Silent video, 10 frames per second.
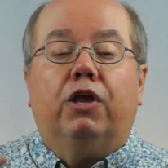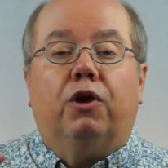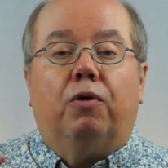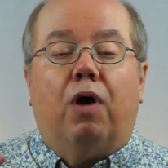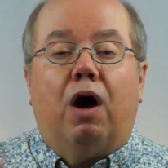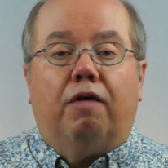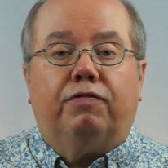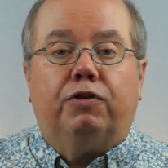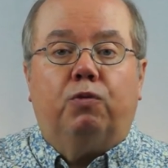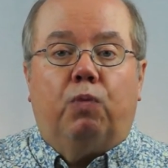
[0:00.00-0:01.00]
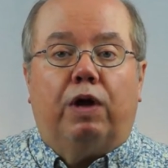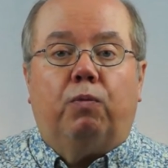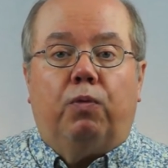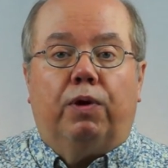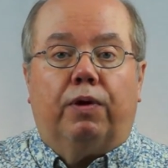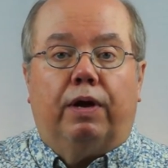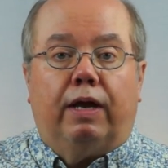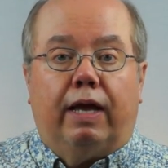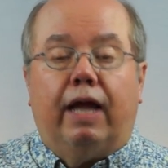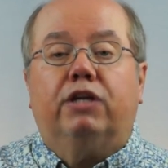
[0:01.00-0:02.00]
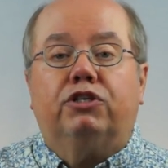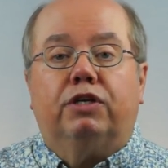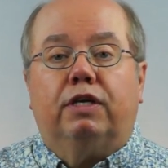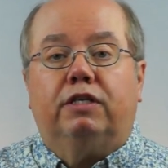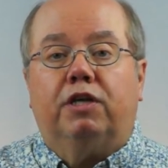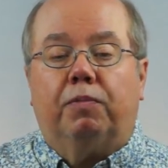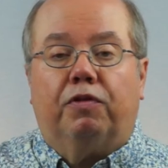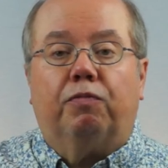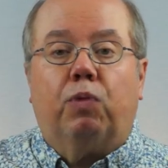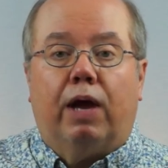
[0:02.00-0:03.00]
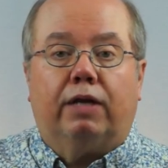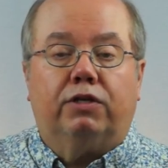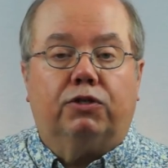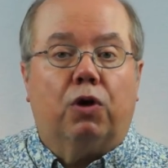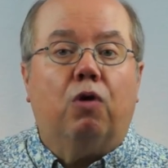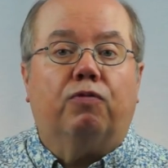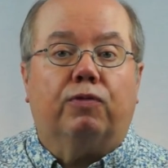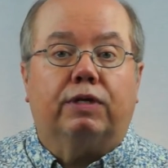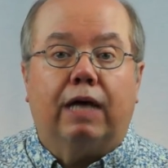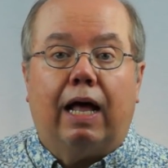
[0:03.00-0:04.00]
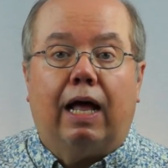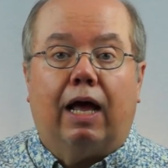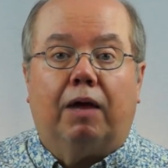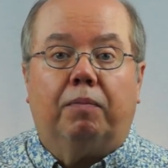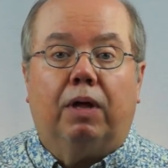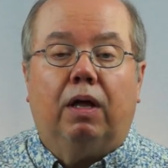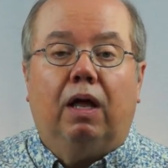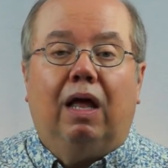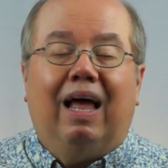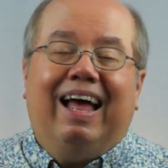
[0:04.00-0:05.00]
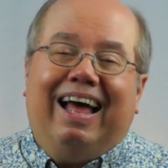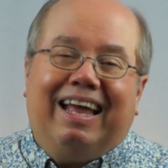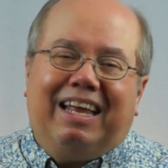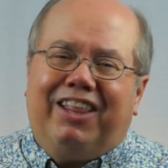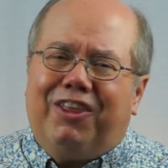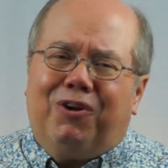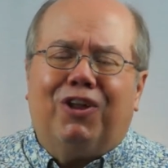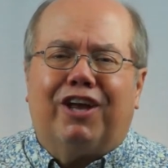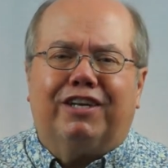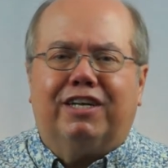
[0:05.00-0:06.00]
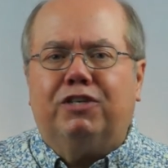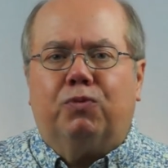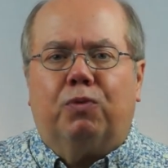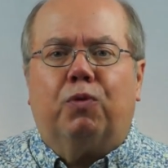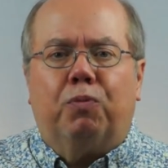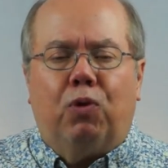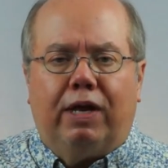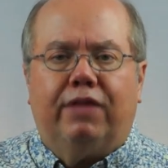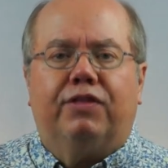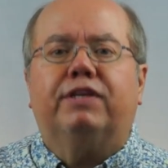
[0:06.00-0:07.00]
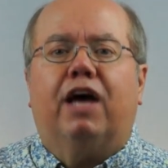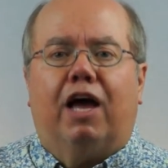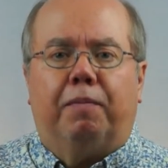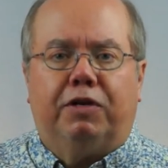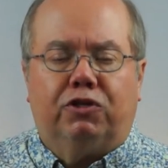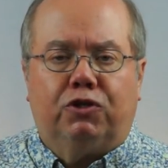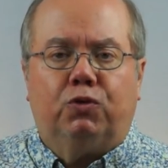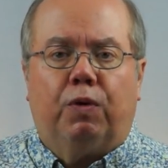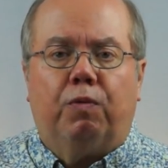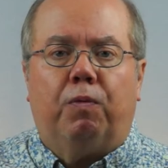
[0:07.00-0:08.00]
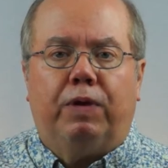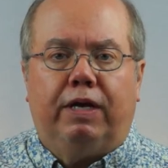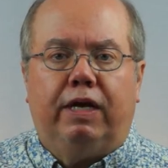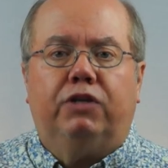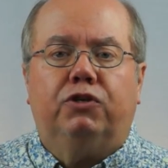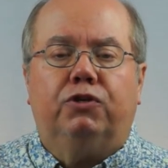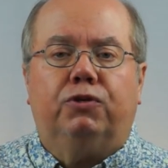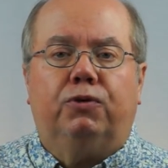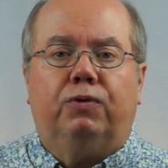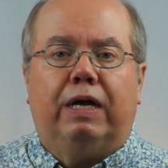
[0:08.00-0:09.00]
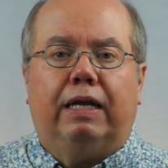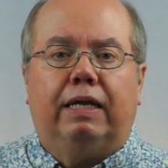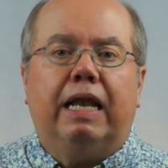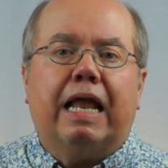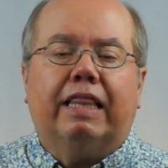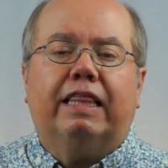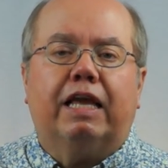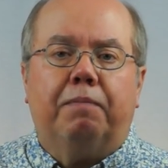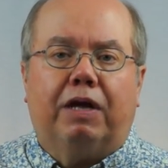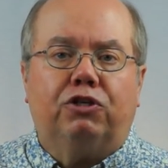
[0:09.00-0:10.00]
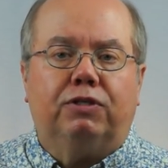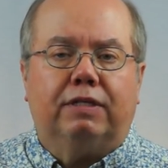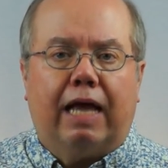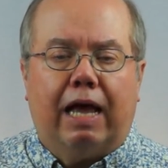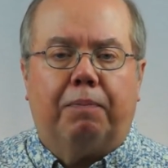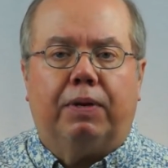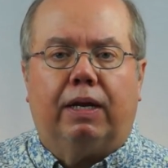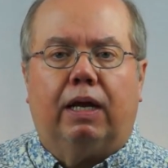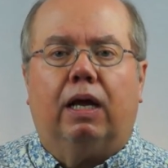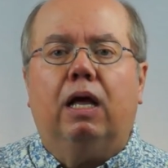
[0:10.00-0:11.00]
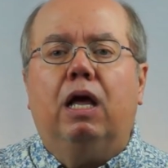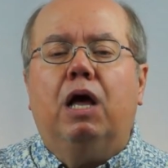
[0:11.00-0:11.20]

You know, often when we're engaged in contemplative practice over time, there are a lot of days where we're putting in the time and just doing what we need to do and nothing much is happening.